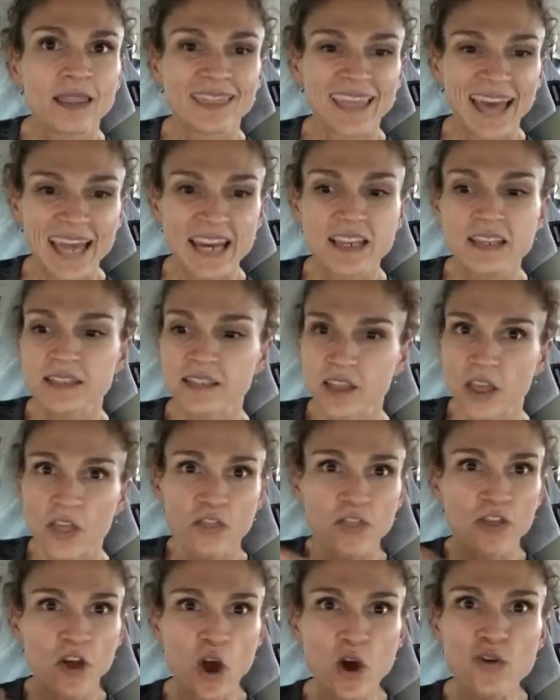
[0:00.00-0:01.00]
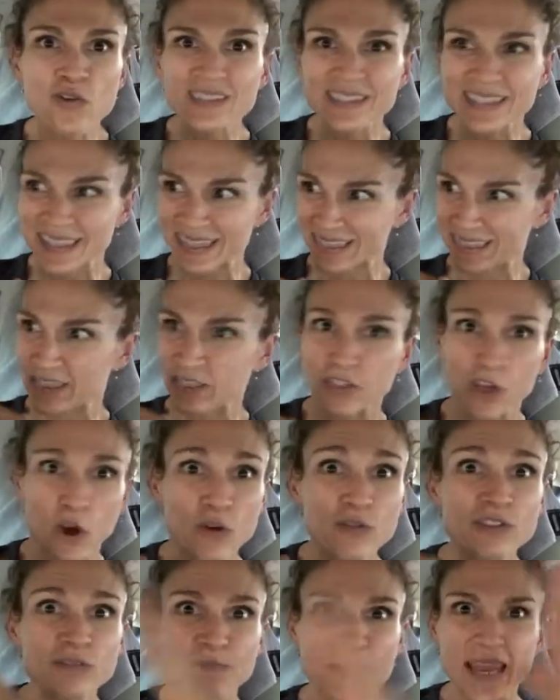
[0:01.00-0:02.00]
That is,
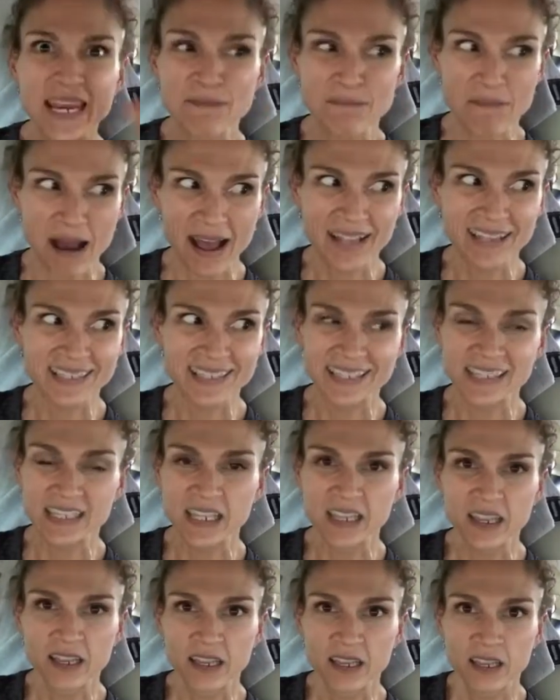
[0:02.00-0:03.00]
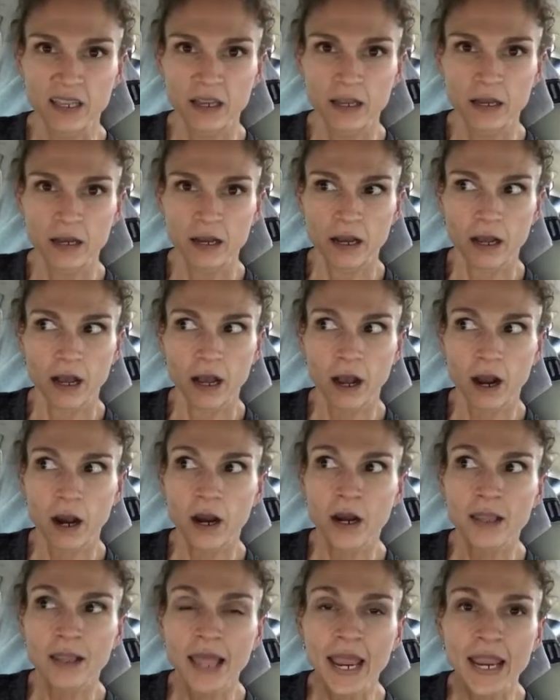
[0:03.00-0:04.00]
those many months
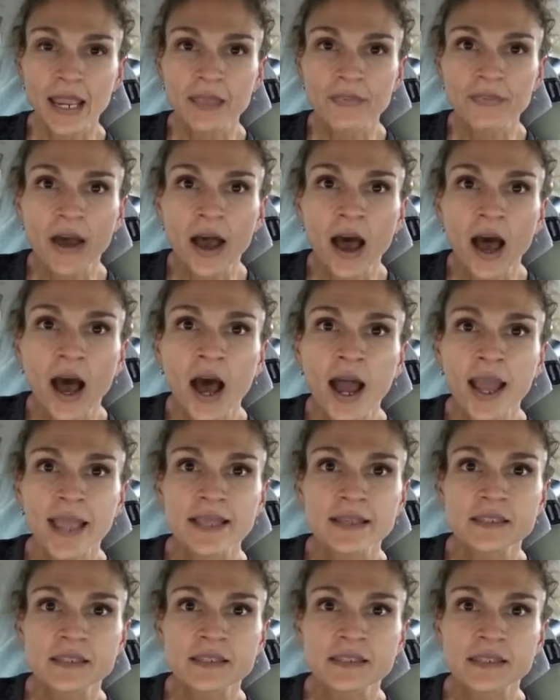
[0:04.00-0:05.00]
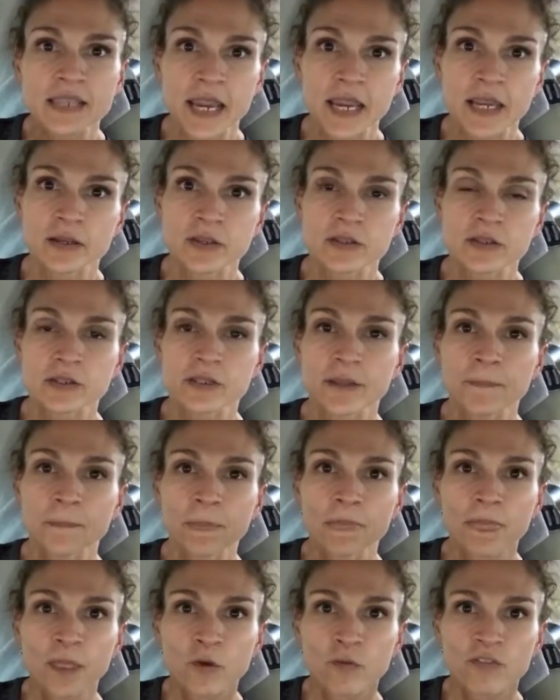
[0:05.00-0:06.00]
are like the highest sales
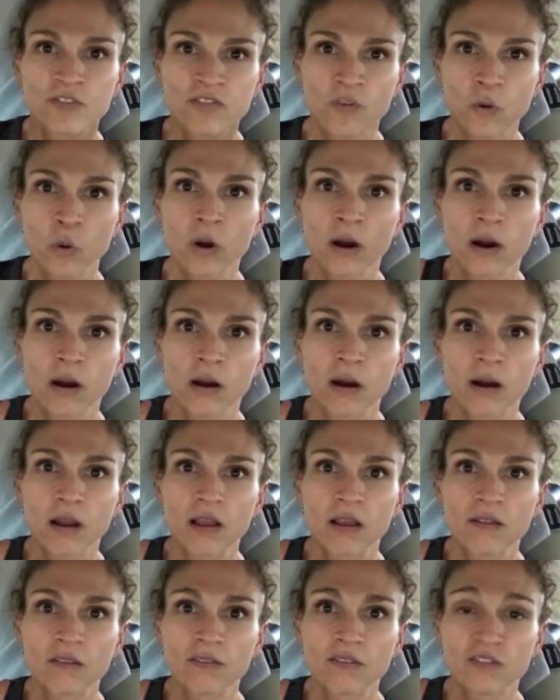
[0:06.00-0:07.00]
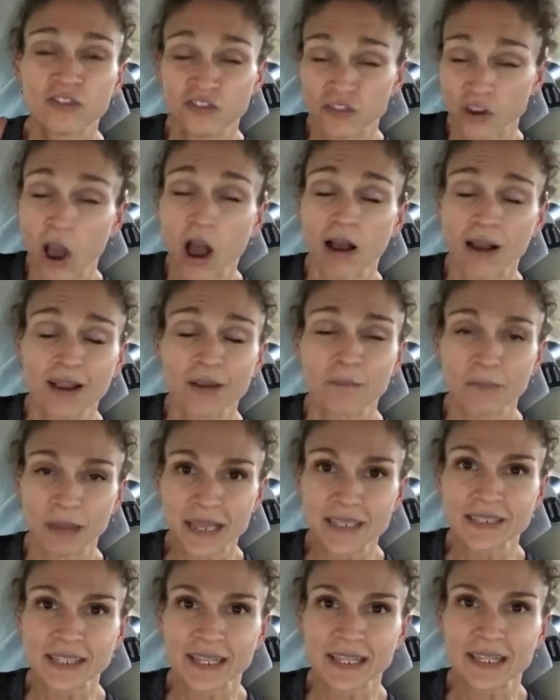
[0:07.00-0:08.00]
for junk,
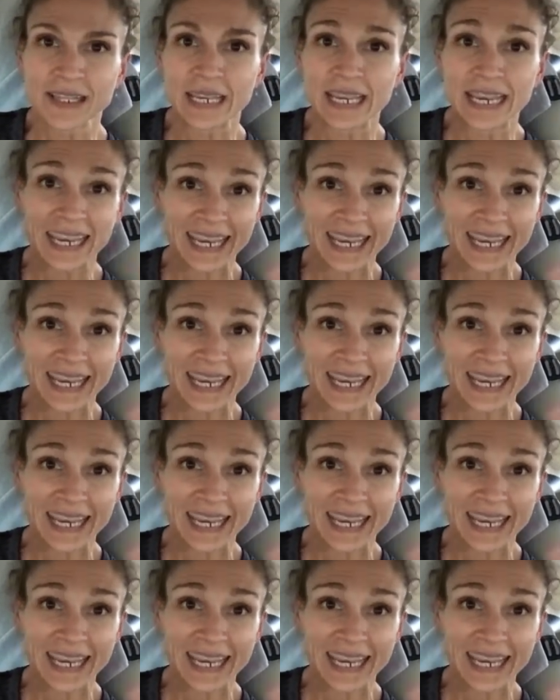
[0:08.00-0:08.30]
basically.